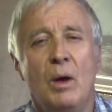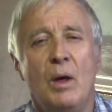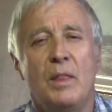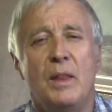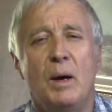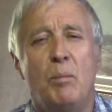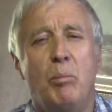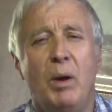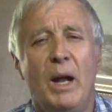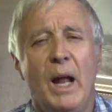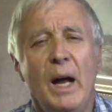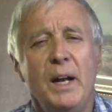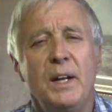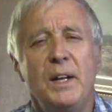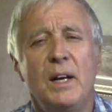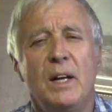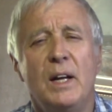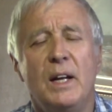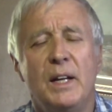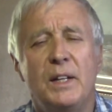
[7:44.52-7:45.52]
The
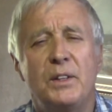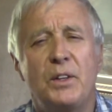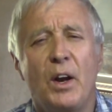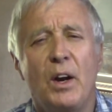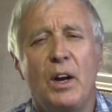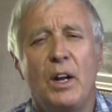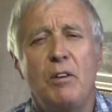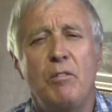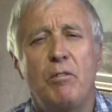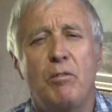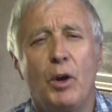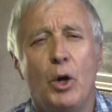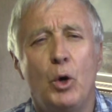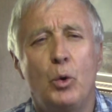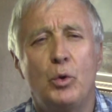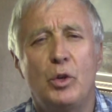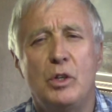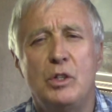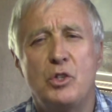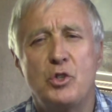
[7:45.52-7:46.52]
blood literally
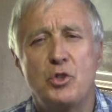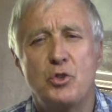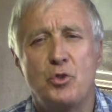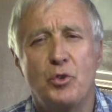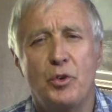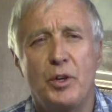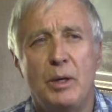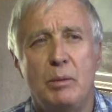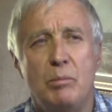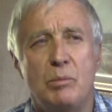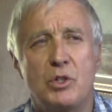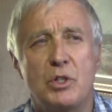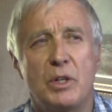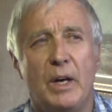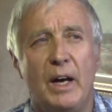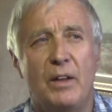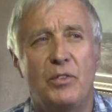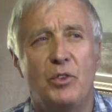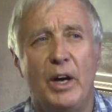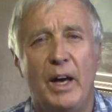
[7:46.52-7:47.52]
flowed in streams
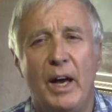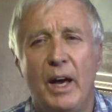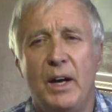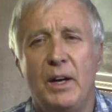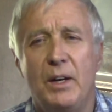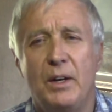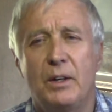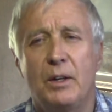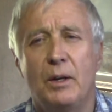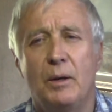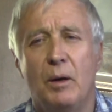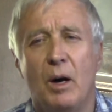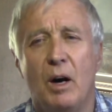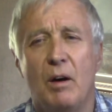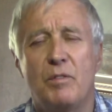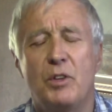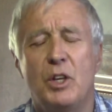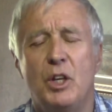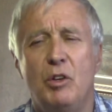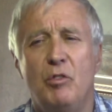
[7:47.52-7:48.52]
at the end
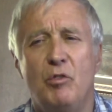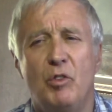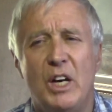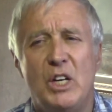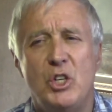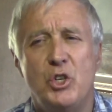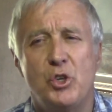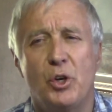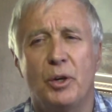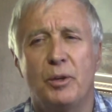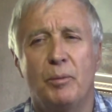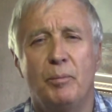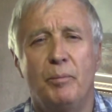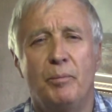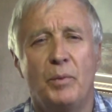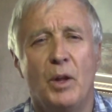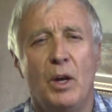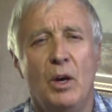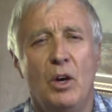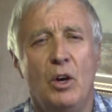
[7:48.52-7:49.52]
of the invasion,
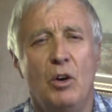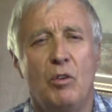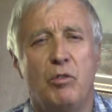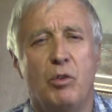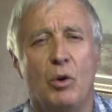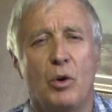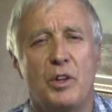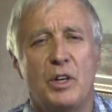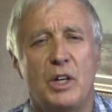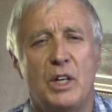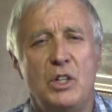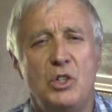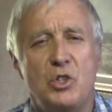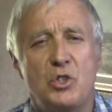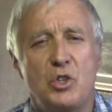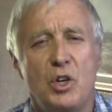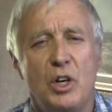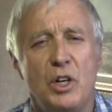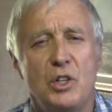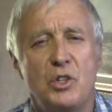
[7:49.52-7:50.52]
for the
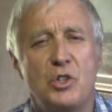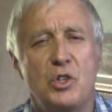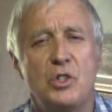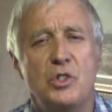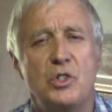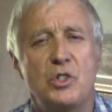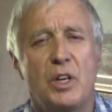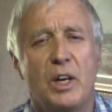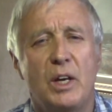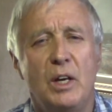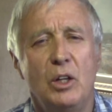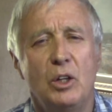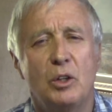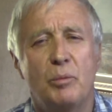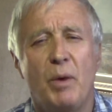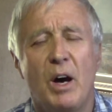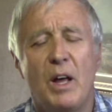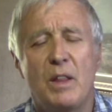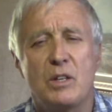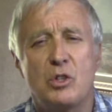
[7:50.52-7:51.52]
insurgents killed
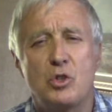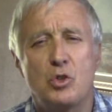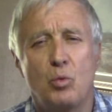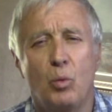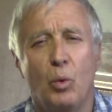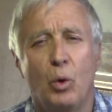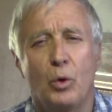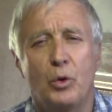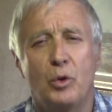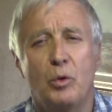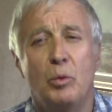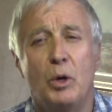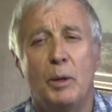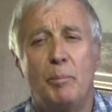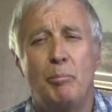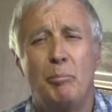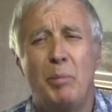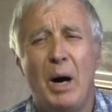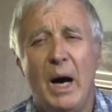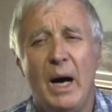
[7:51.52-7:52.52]
by the sword
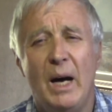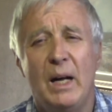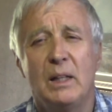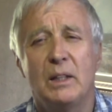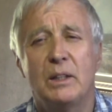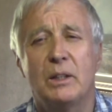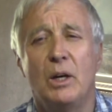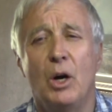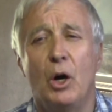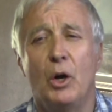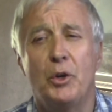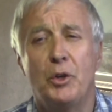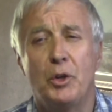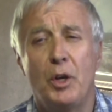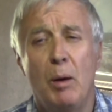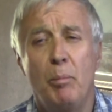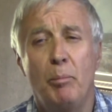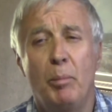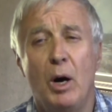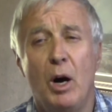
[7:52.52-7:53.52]
were piled on
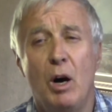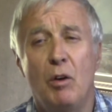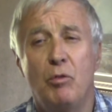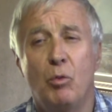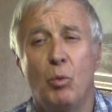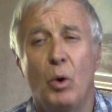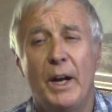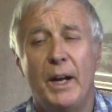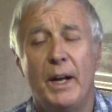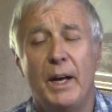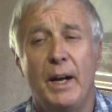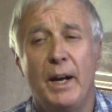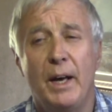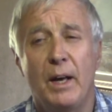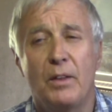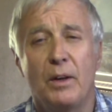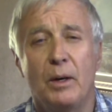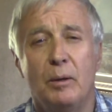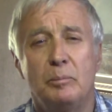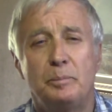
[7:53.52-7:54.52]
top of one
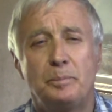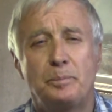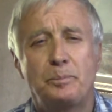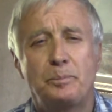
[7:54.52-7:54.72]
another.